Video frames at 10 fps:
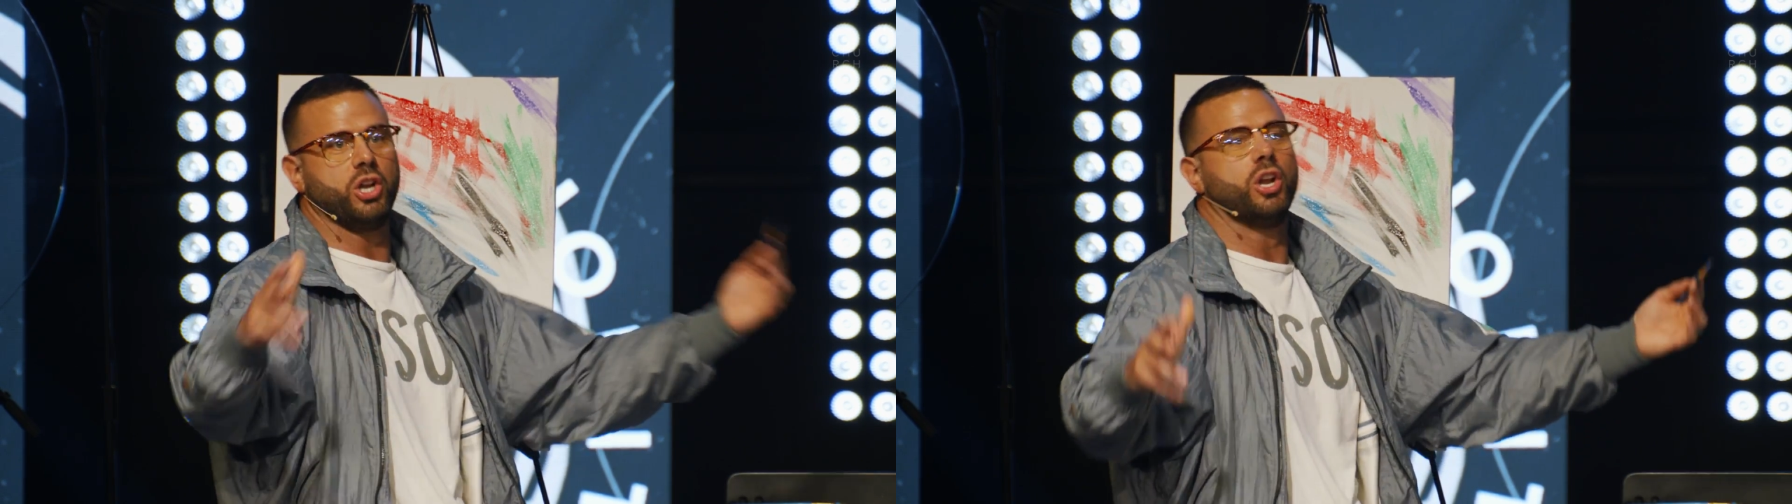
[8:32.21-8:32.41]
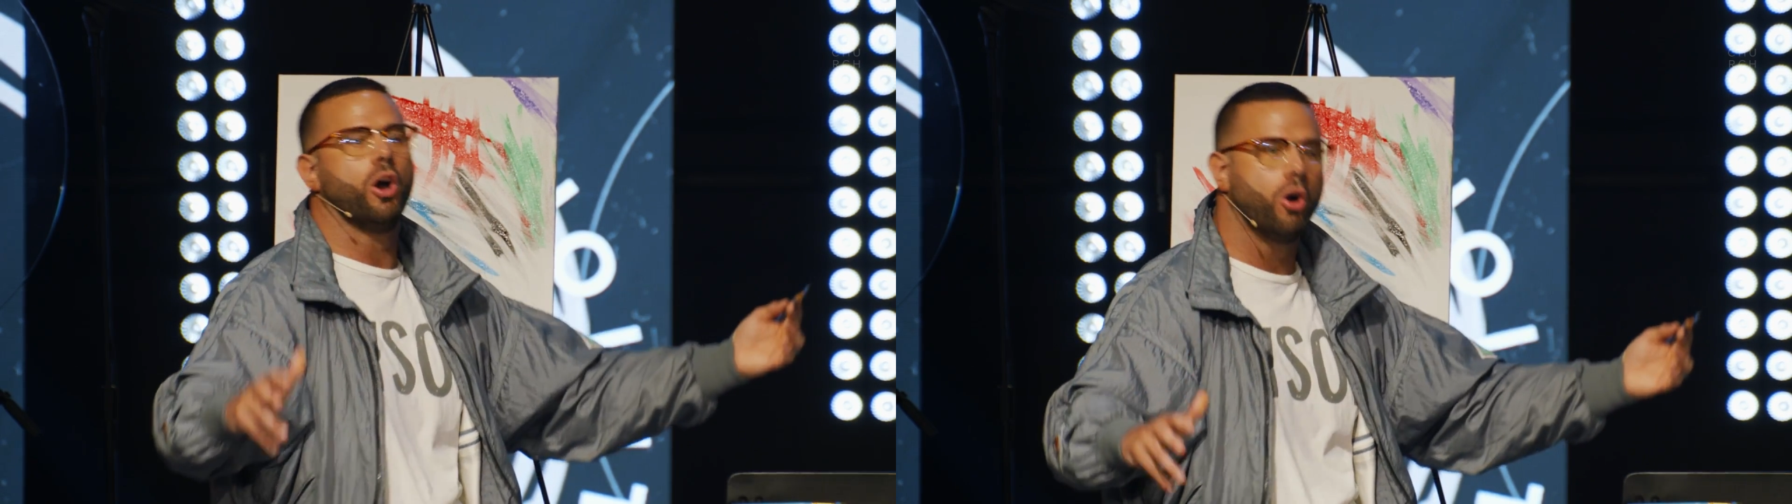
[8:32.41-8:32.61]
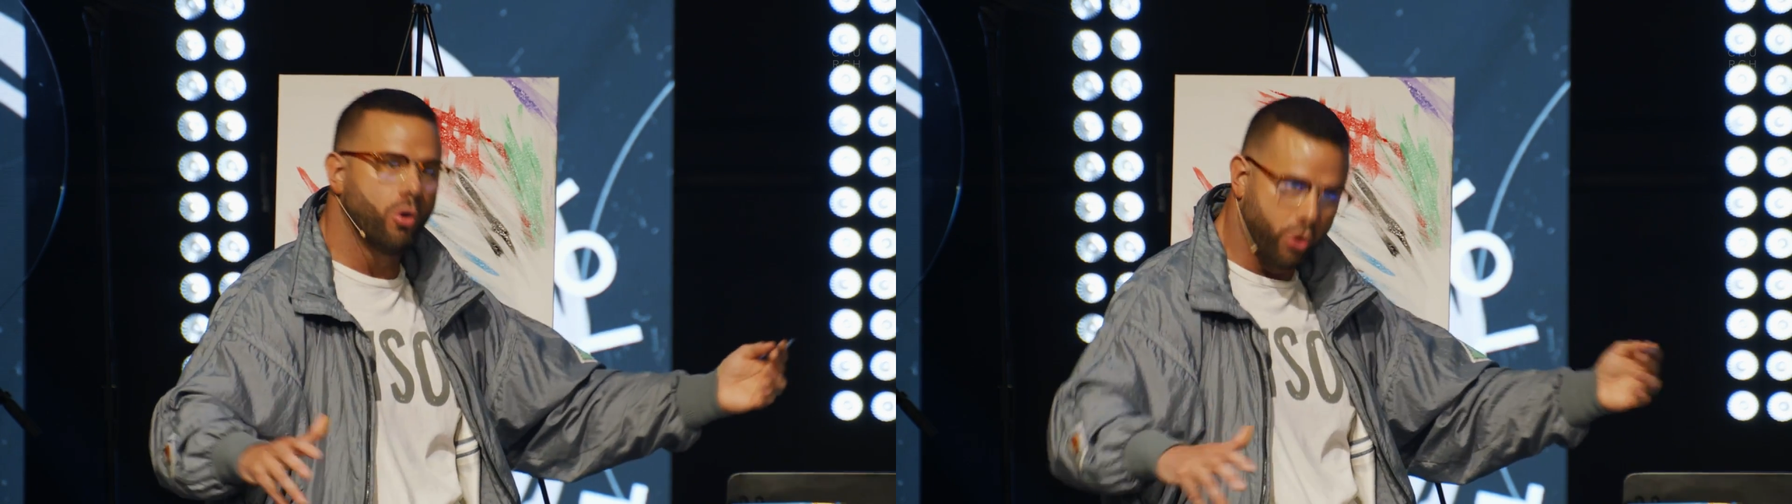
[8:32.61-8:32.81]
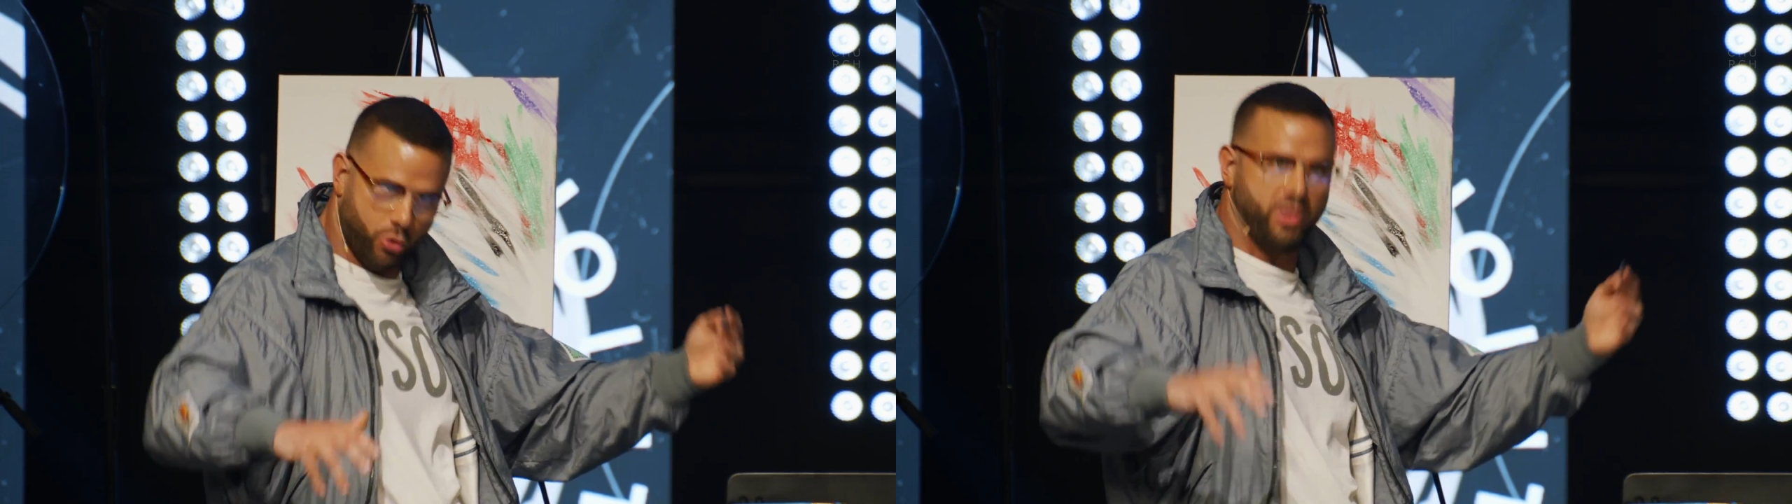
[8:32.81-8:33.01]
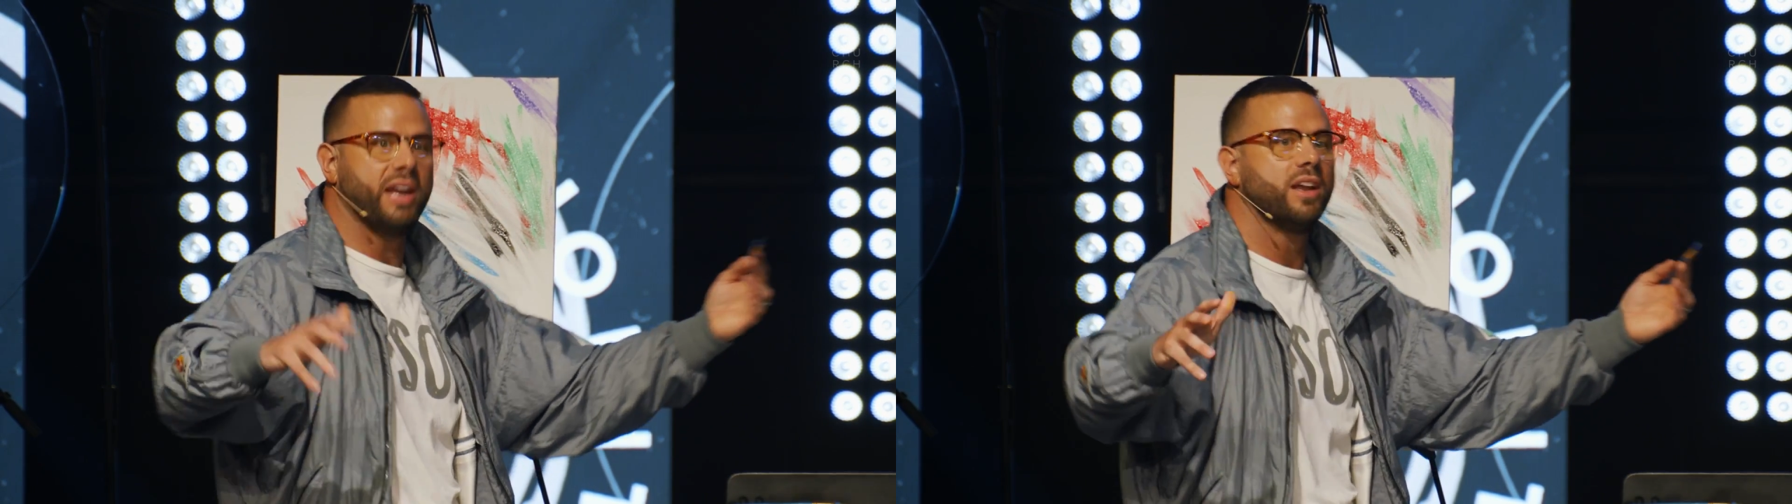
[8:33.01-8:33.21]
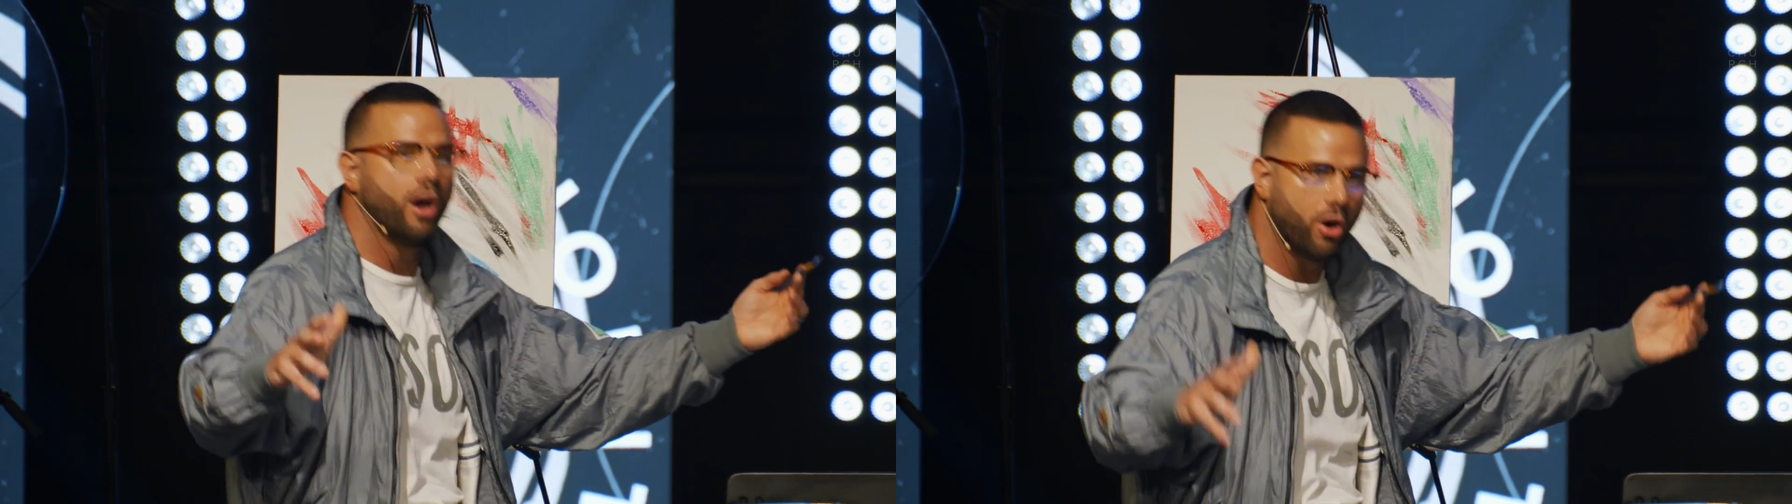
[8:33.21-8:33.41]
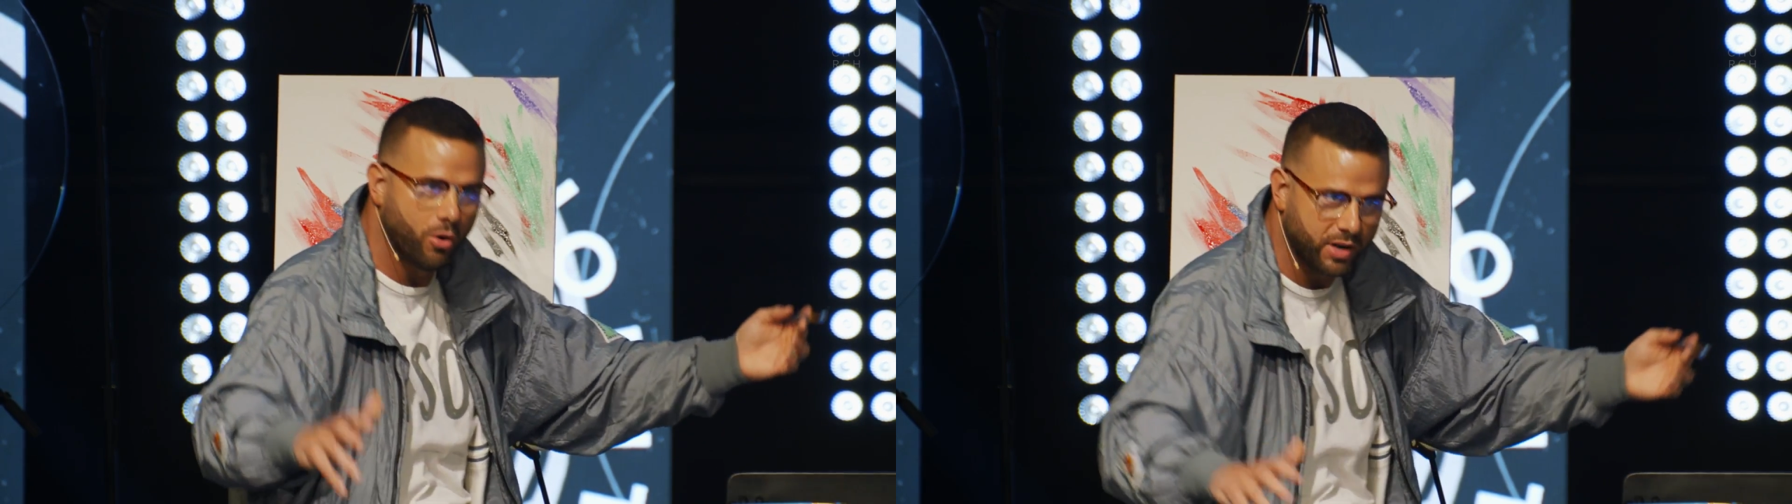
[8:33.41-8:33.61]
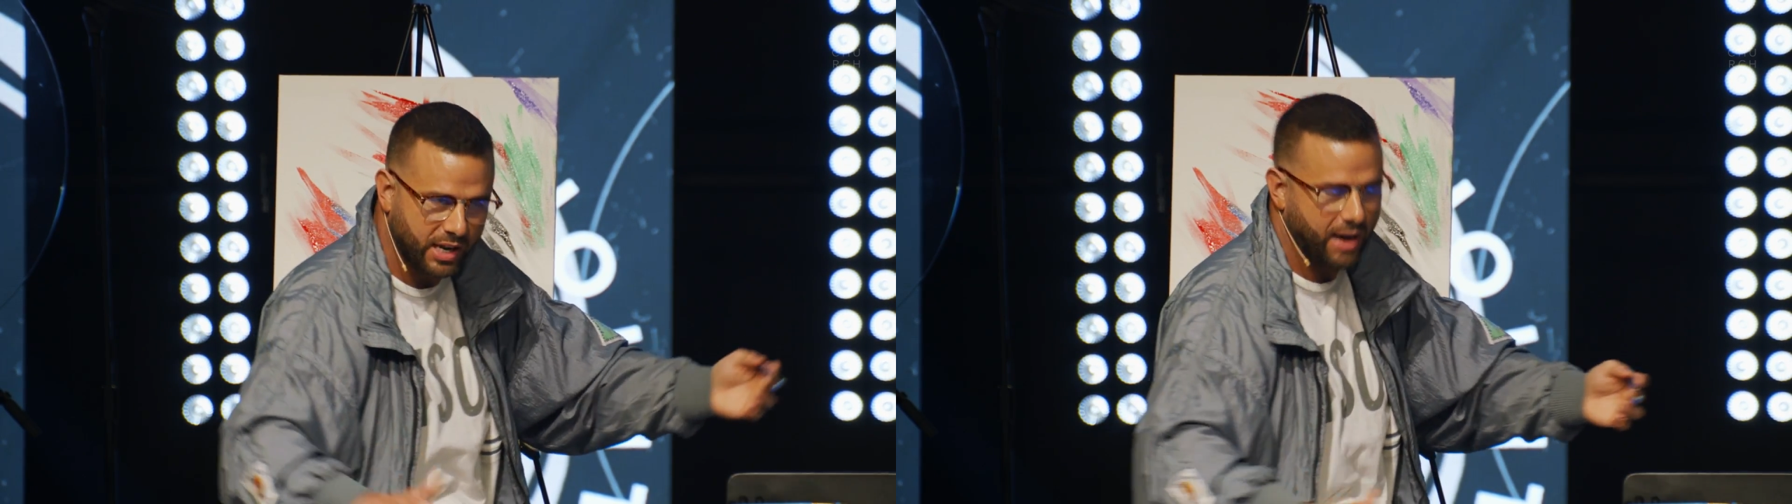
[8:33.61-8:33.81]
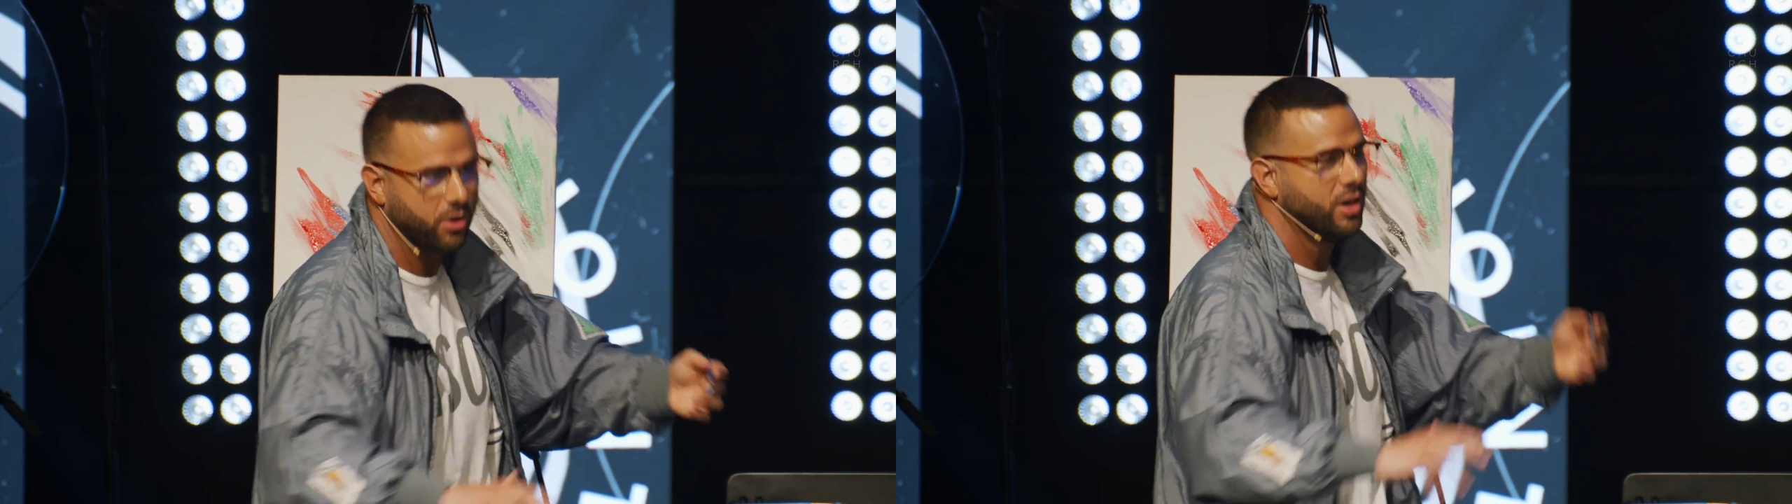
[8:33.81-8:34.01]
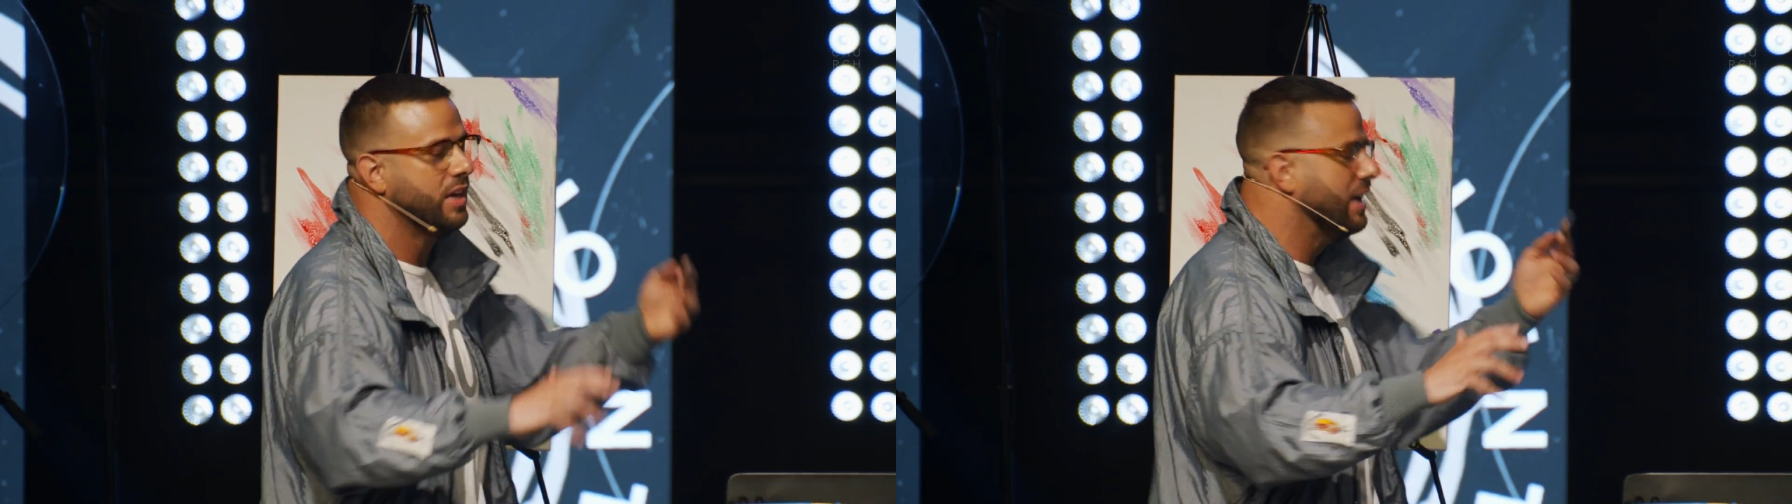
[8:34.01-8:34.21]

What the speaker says: to know who they know and how